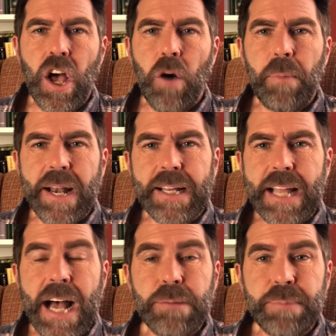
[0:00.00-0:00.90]
But it
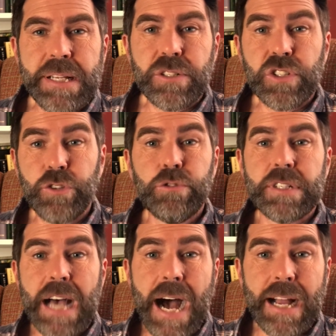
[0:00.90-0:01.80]
can't be in too
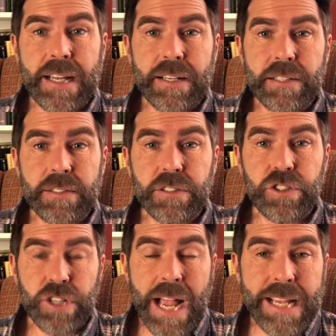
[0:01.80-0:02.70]
darker
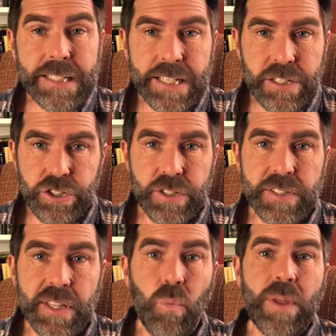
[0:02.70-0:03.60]
shade
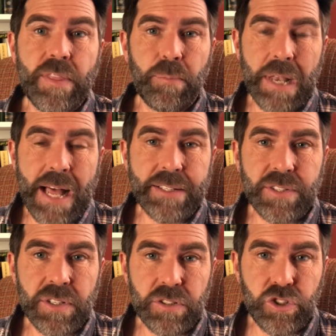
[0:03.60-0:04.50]
conditions that when the
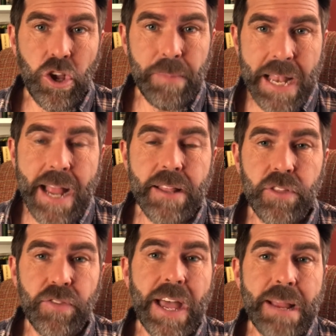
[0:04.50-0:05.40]
plants germinate,
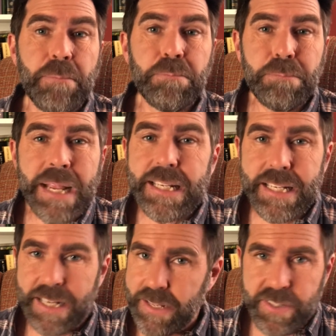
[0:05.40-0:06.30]
that they
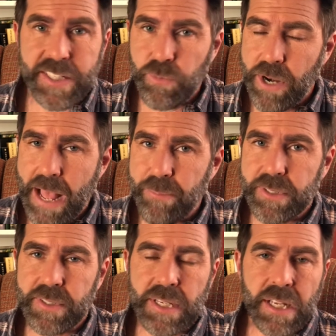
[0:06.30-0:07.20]
immediately, and this is what
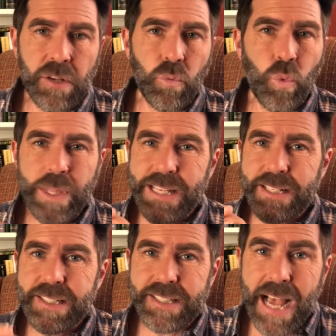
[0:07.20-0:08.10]
happens, within a
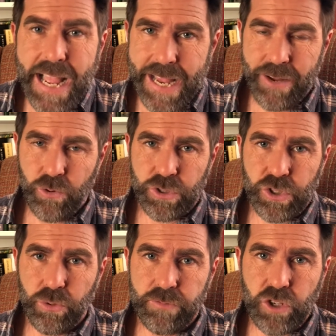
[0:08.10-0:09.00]
day or
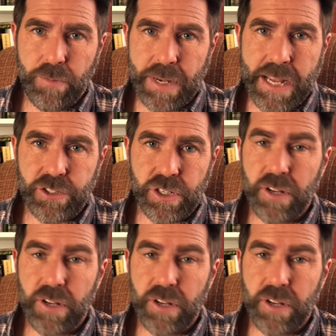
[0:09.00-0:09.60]
two of germination.